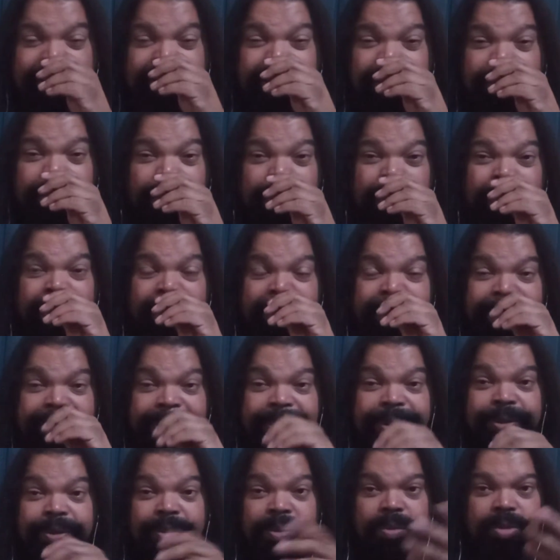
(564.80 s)
think what I'm going to
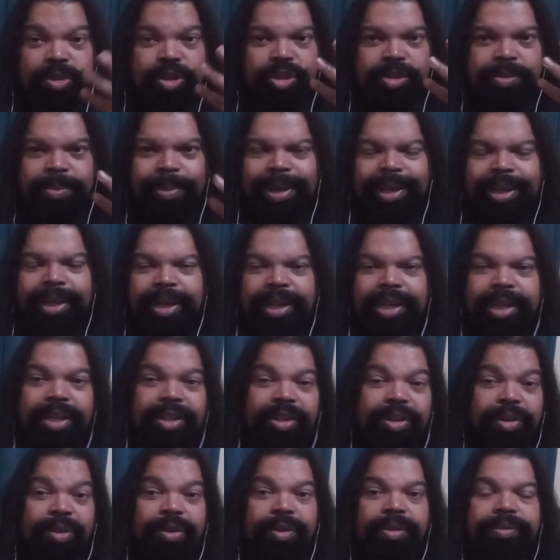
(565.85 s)
do, which will make it
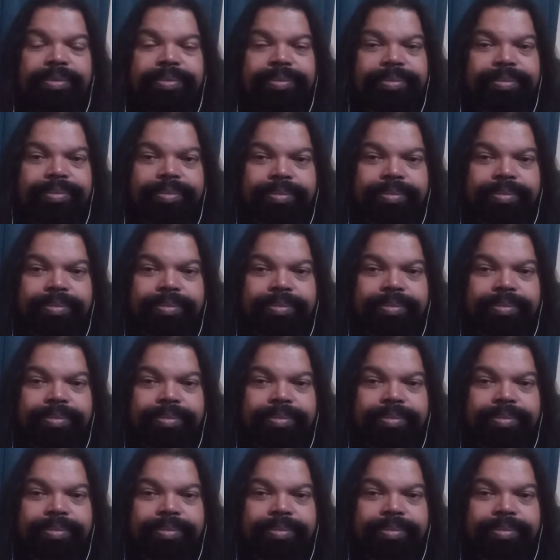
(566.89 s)
easier,